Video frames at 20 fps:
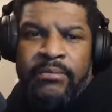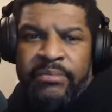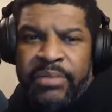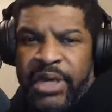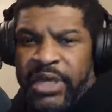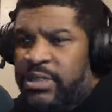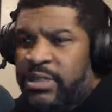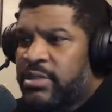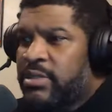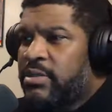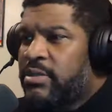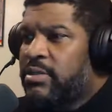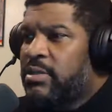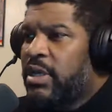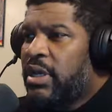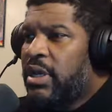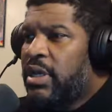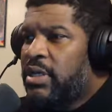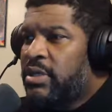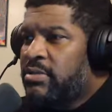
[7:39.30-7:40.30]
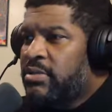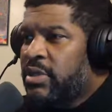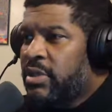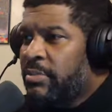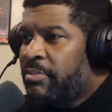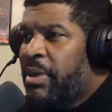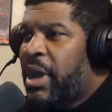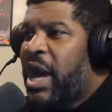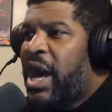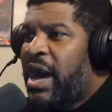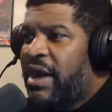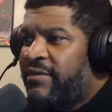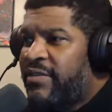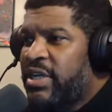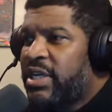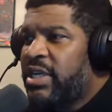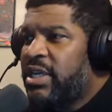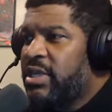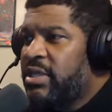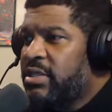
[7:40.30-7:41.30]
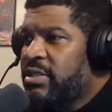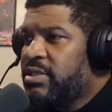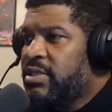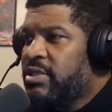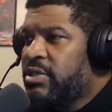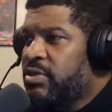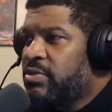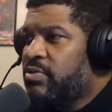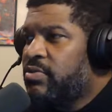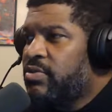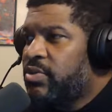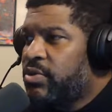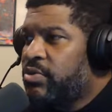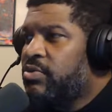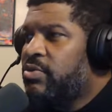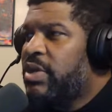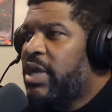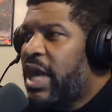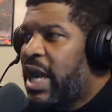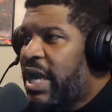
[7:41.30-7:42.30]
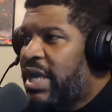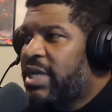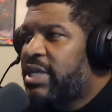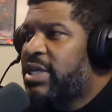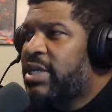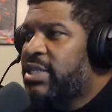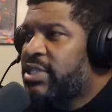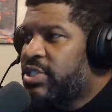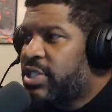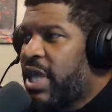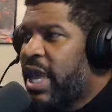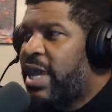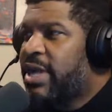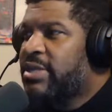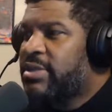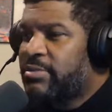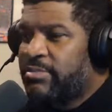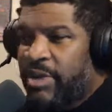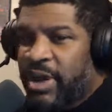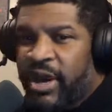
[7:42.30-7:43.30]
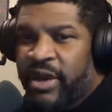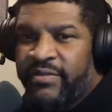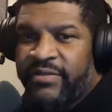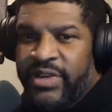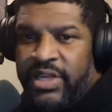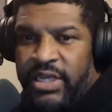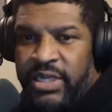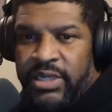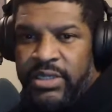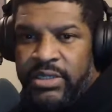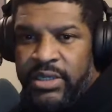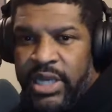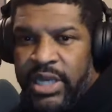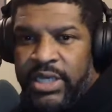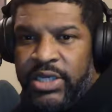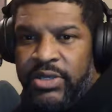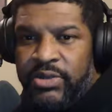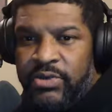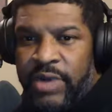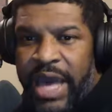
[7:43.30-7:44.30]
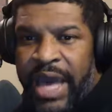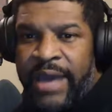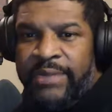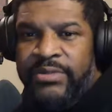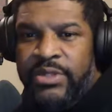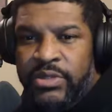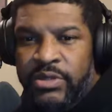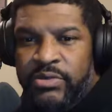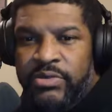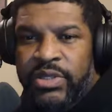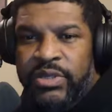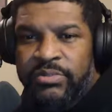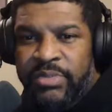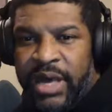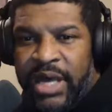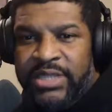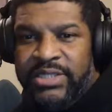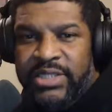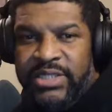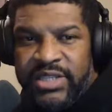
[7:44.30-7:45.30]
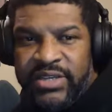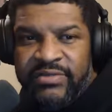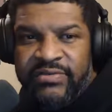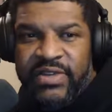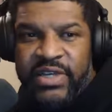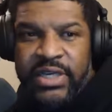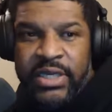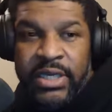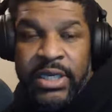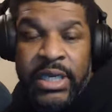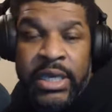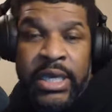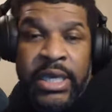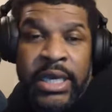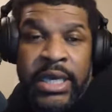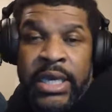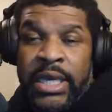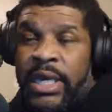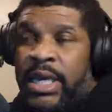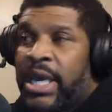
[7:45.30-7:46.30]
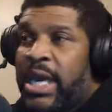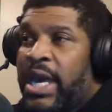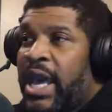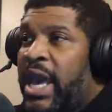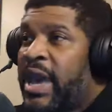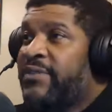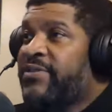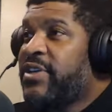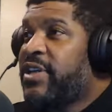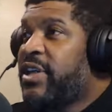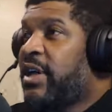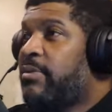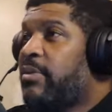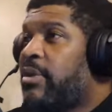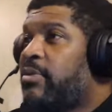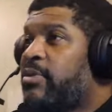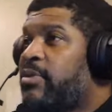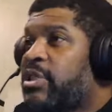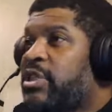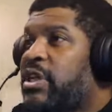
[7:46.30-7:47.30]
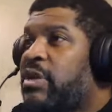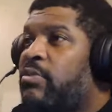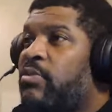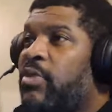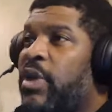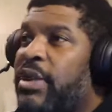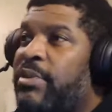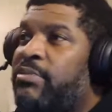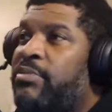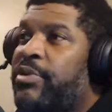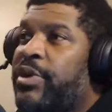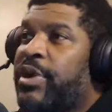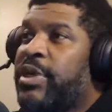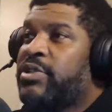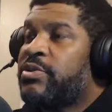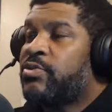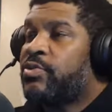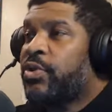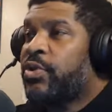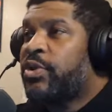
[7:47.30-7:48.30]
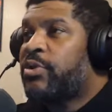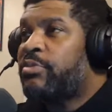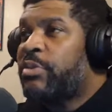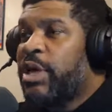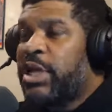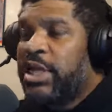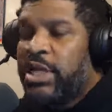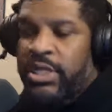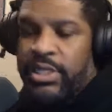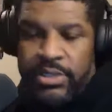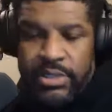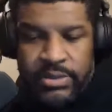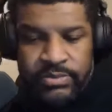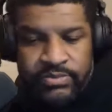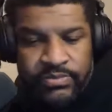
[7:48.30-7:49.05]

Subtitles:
but the poverty, you gotta attack the poverty. Like, you absolutely positively have to come up with some way to bring some real money